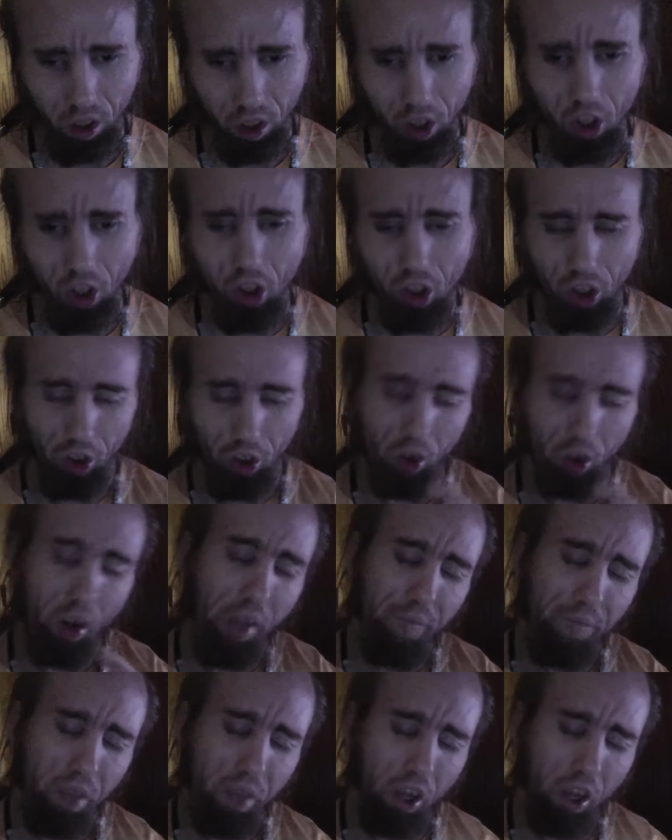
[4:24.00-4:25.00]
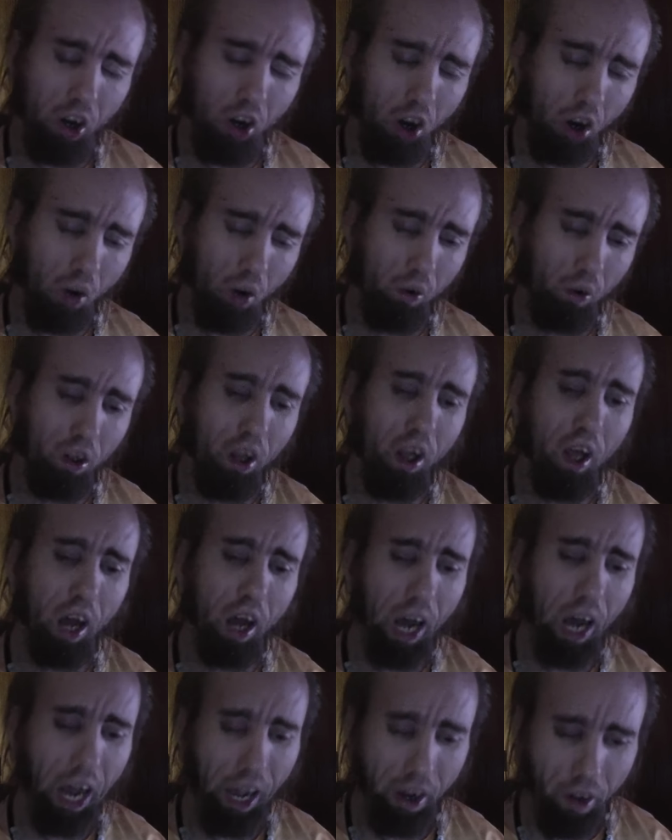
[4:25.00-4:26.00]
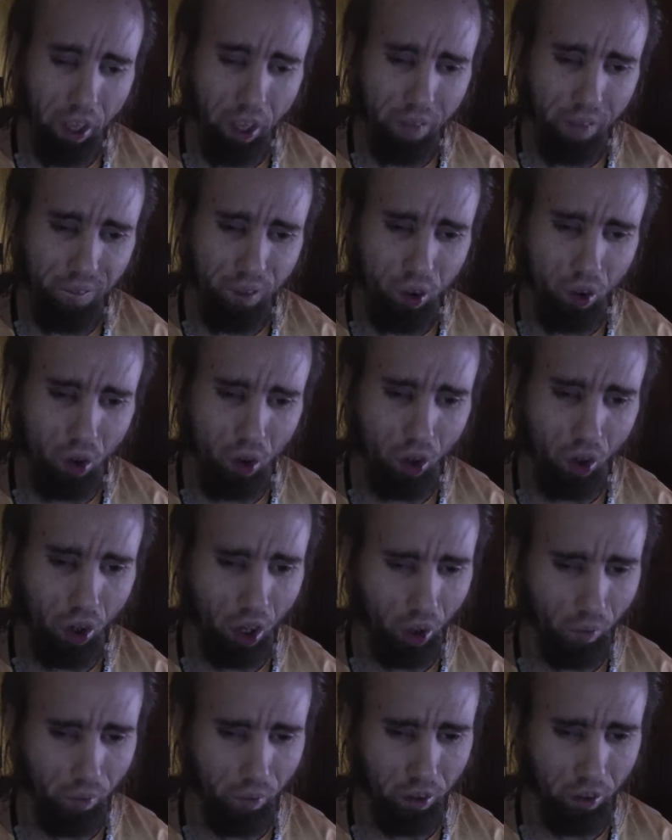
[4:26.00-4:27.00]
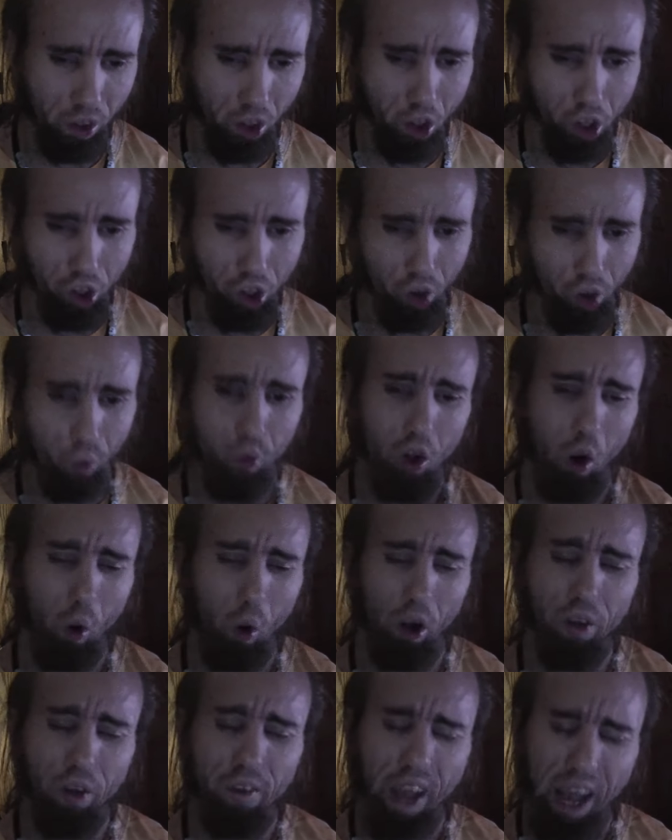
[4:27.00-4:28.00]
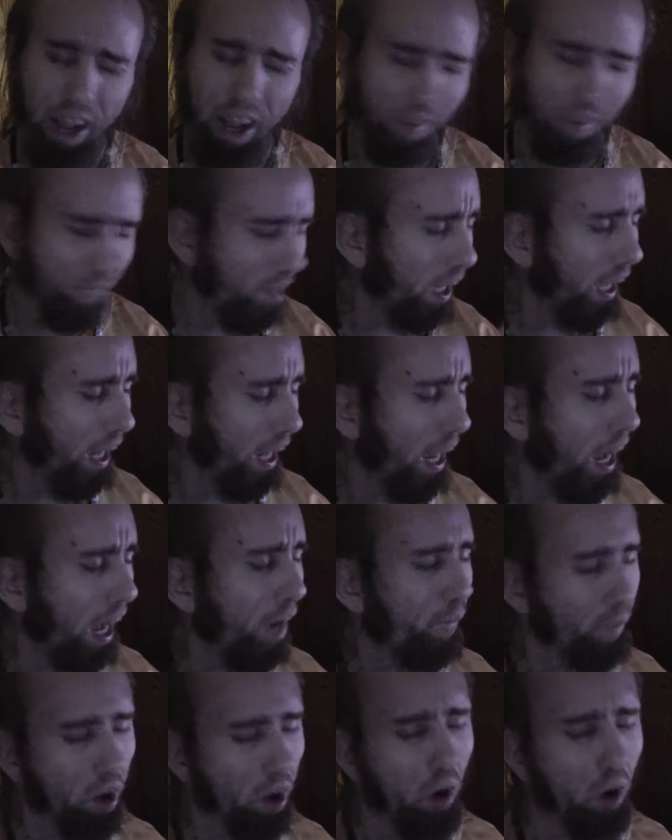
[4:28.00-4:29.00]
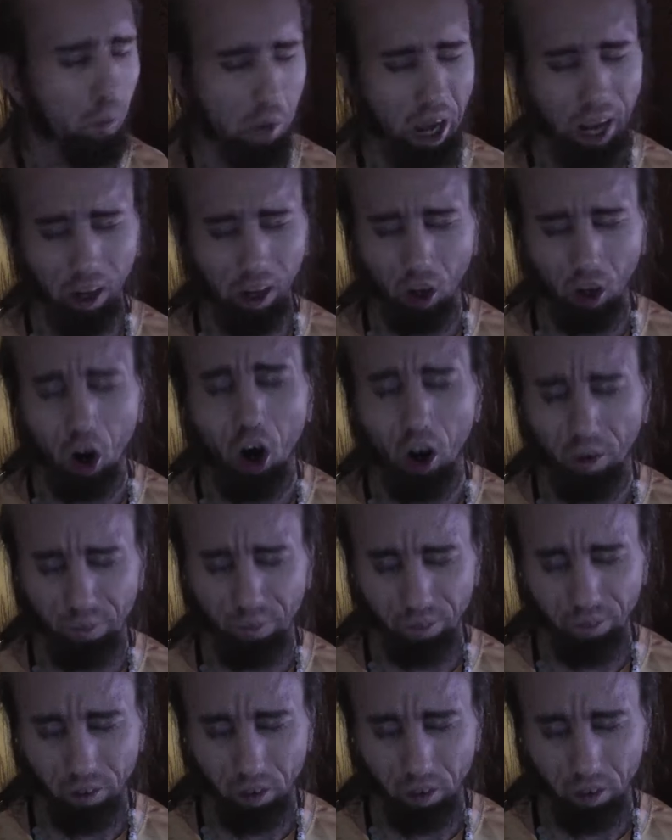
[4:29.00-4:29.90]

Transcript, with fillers: You leave me alone, I leave you alone. You don't attack me, and I will back off.